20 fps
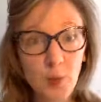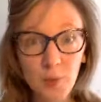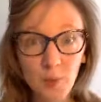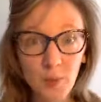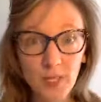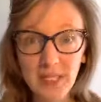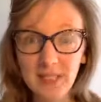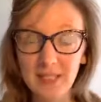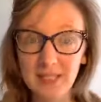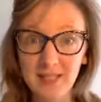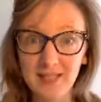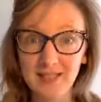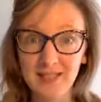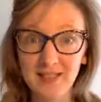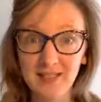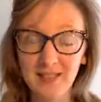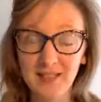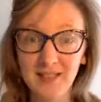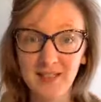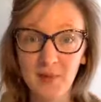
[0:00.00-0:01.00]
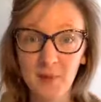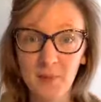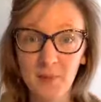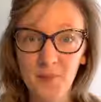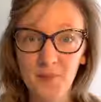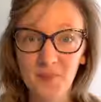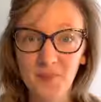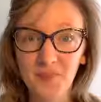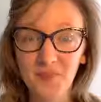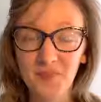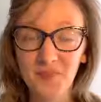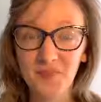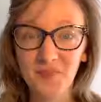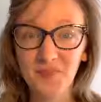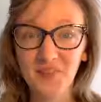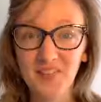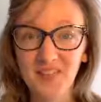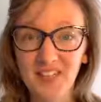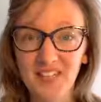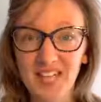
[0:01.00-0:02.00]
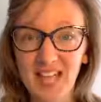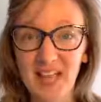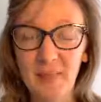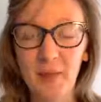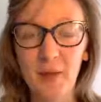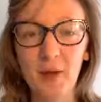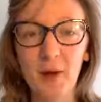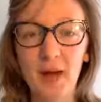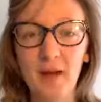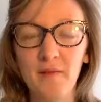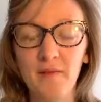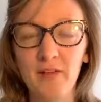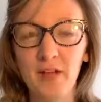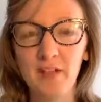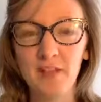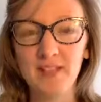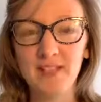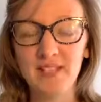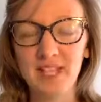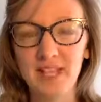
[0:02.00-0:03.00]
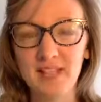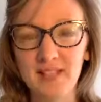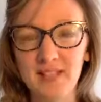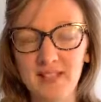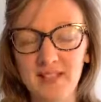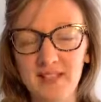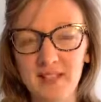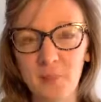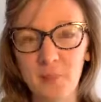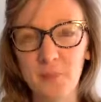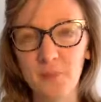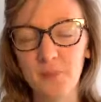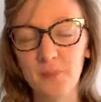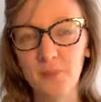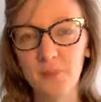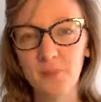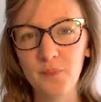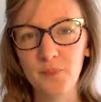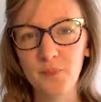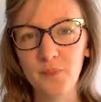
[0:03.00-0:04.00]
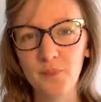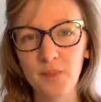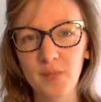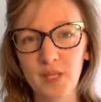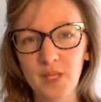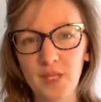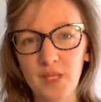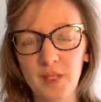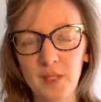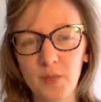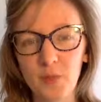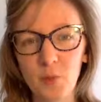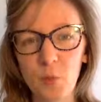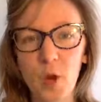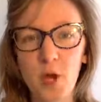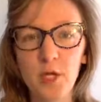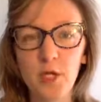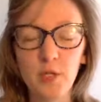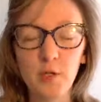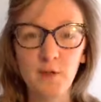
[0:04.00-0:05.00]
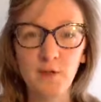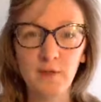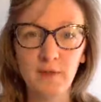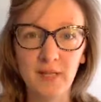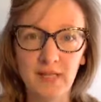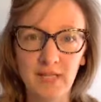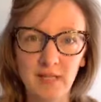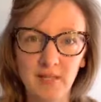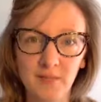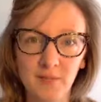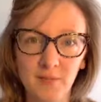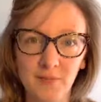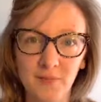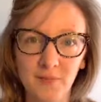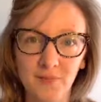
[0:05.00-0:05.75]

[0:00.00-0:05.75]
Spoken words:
one wins? And the grandfather says, the one you feed.